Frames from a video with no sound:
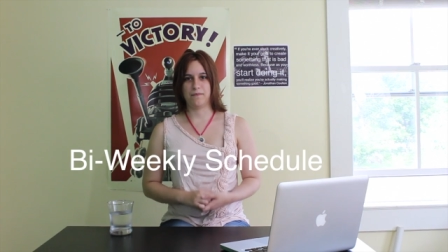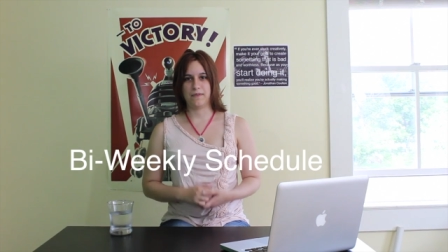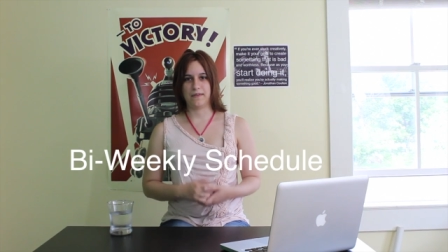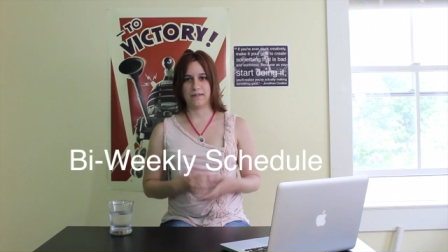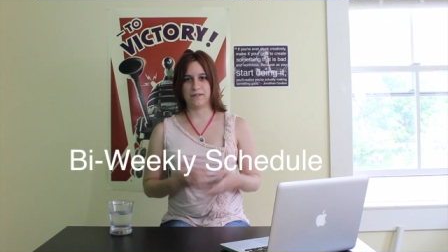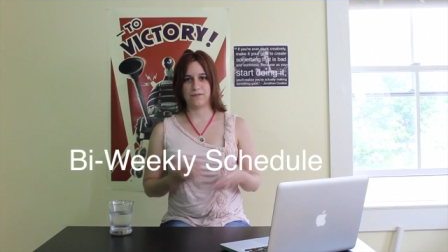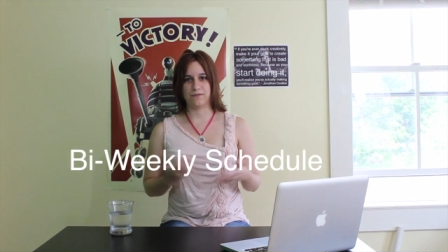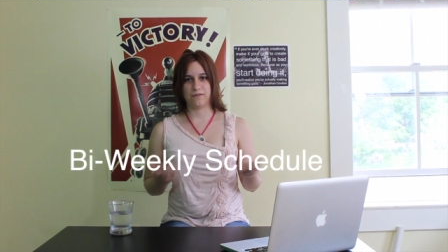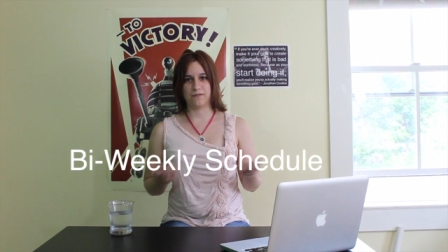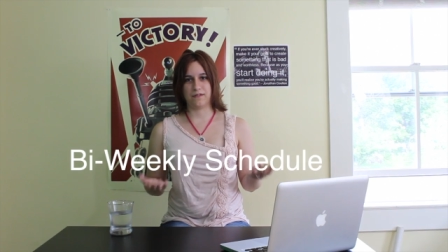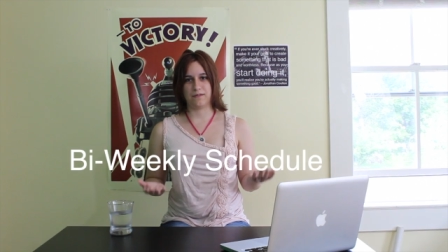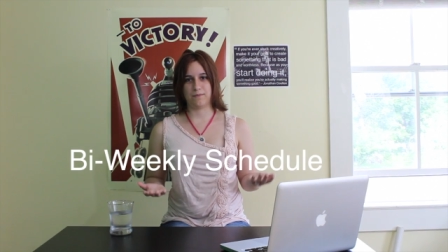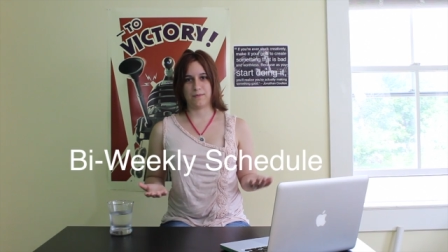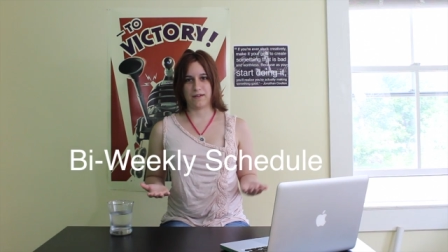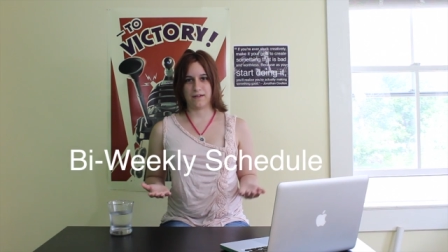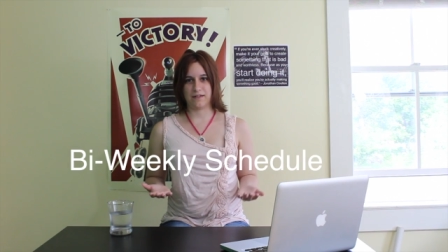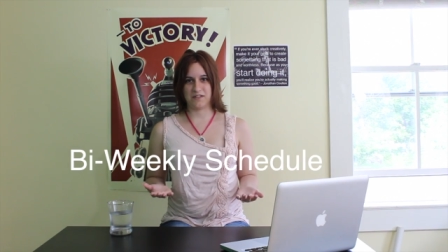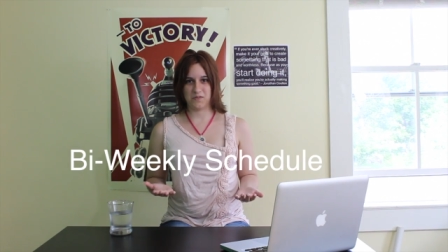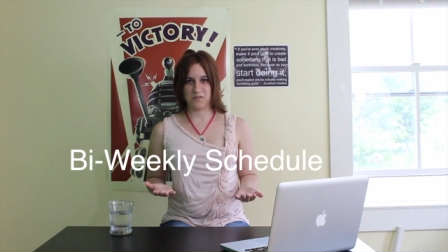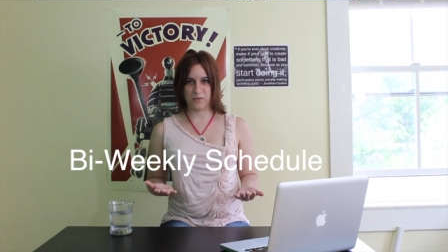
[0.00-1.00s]
it's only
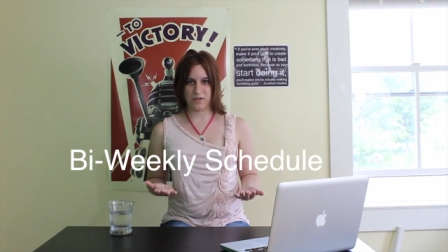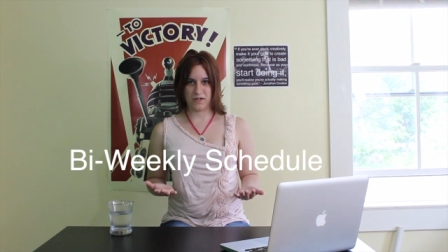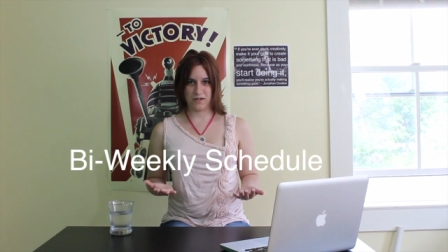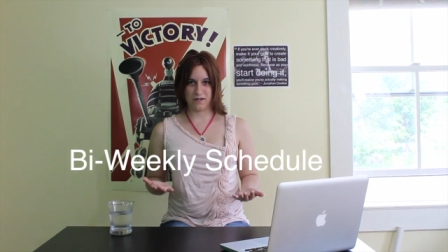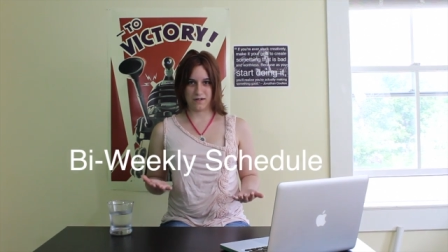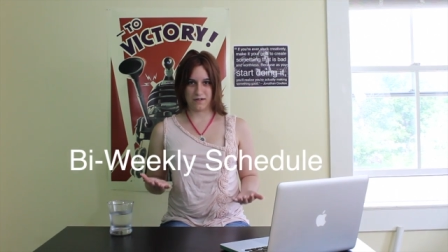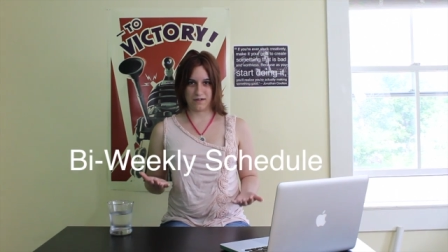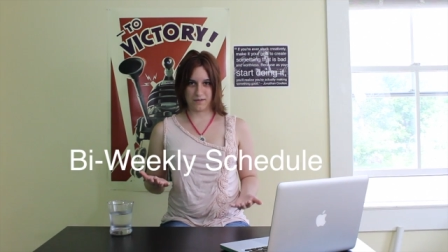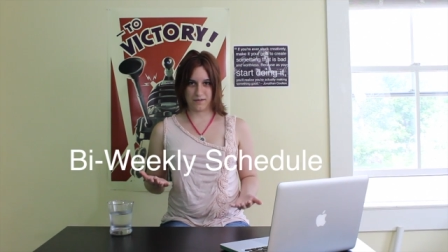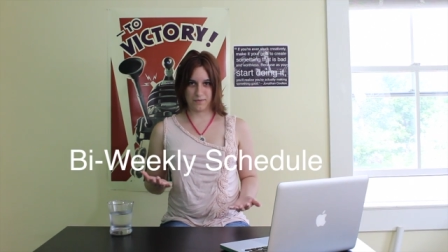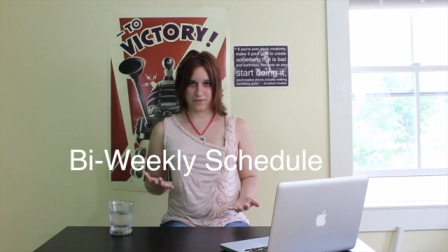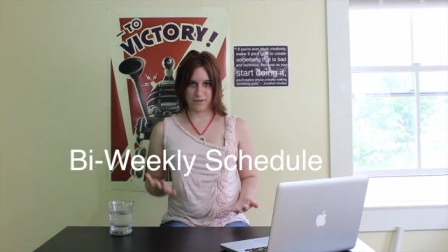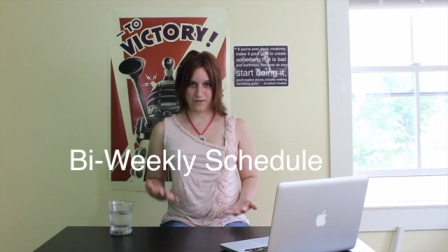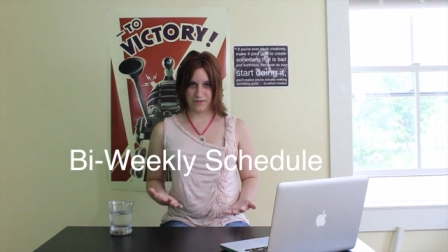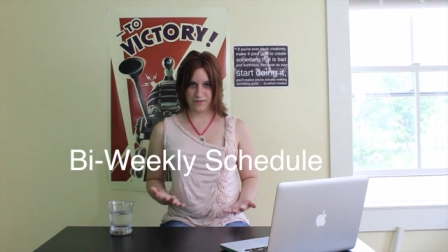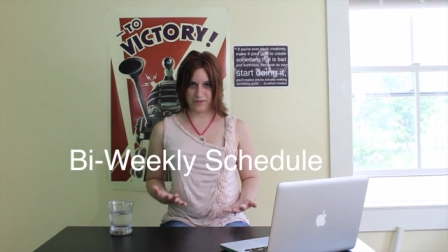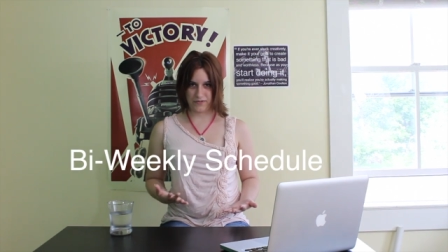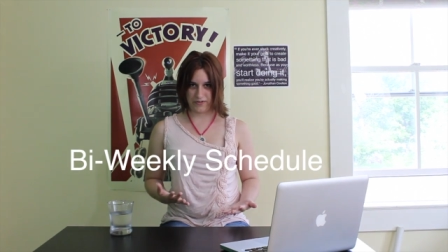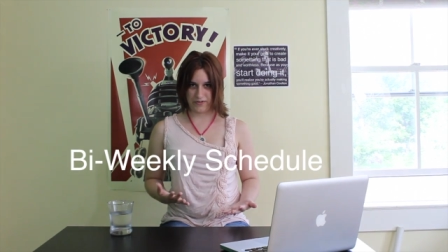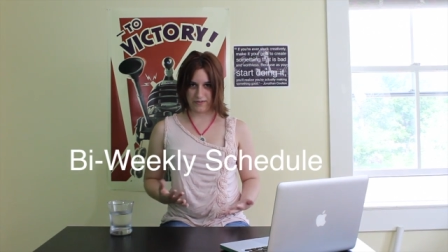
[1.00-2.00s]
my husband and I
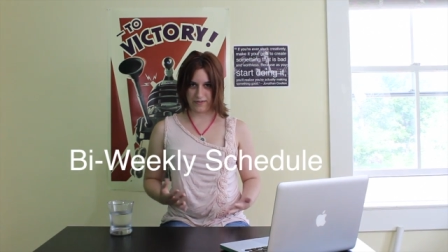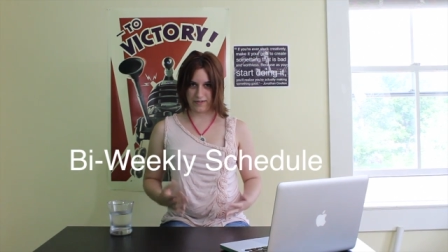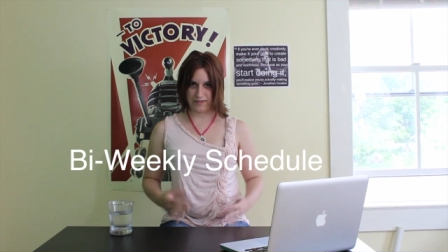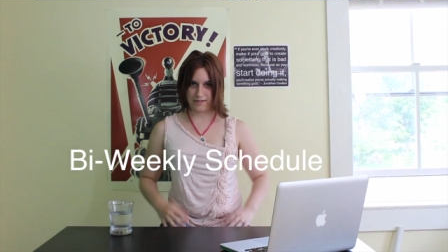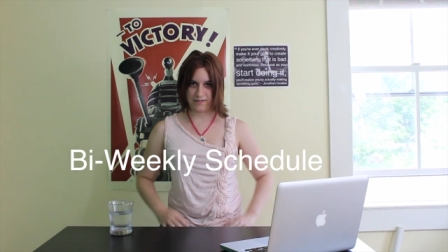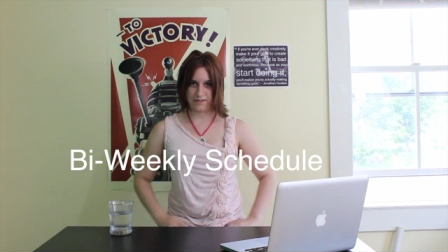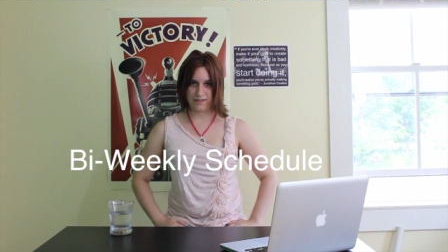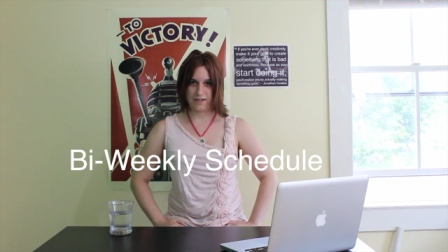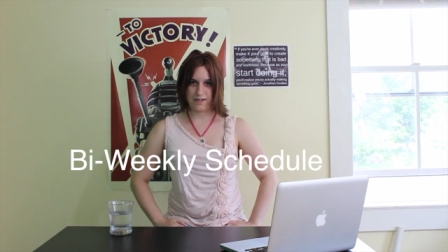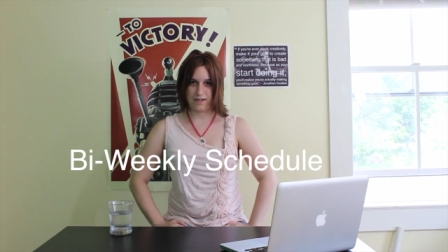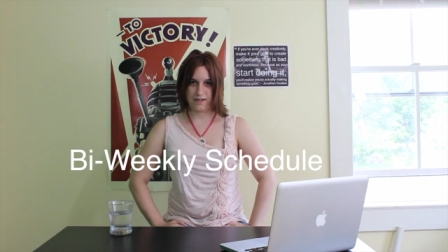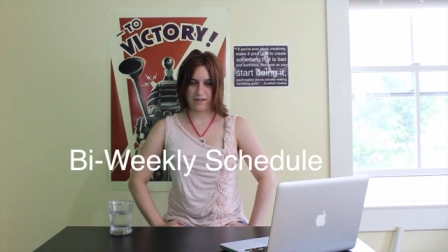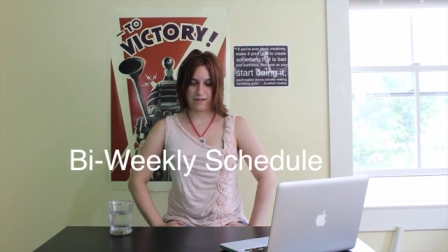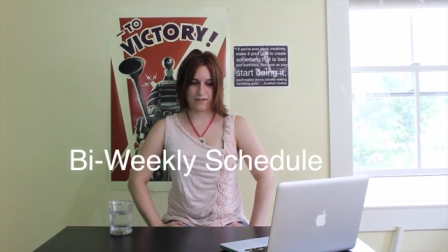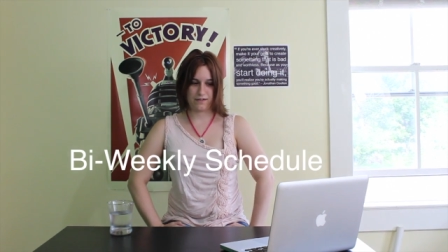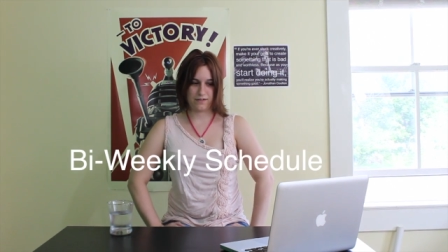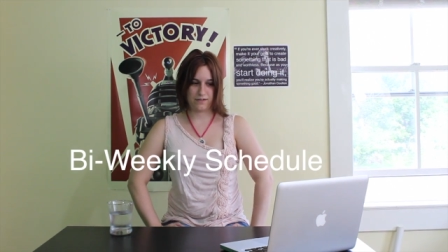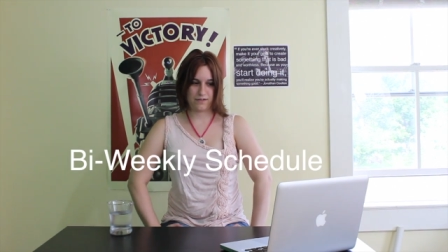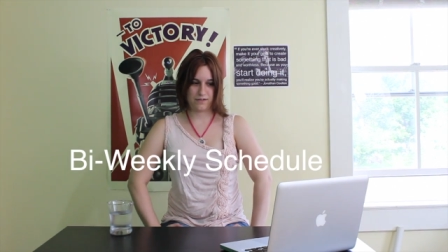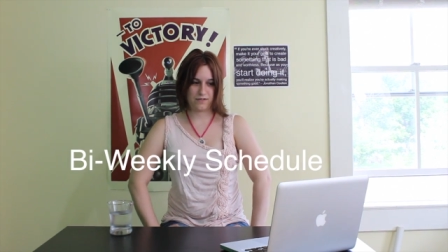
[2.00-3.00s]
producing this,
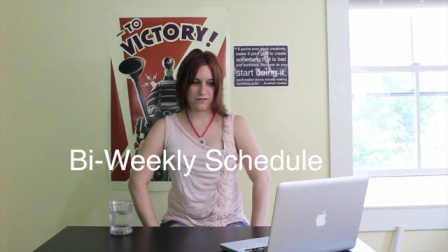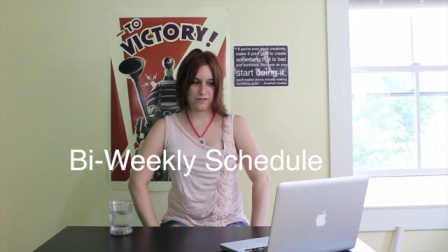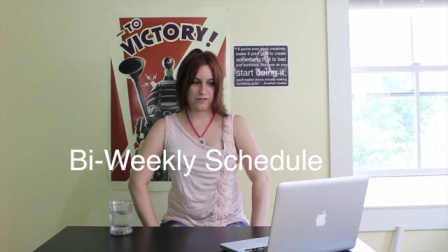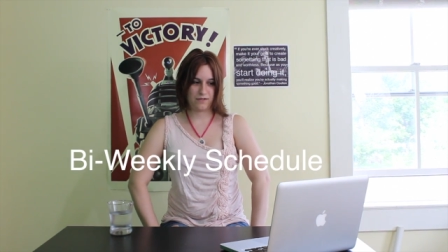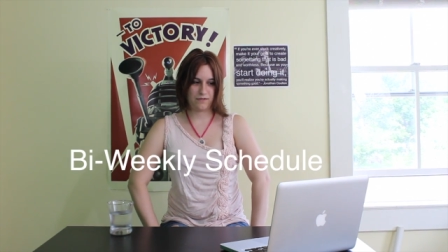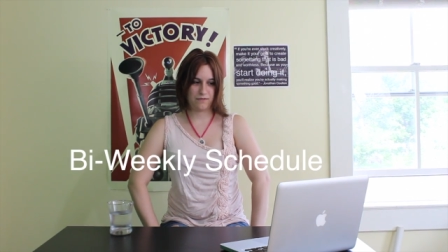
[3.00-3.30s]
and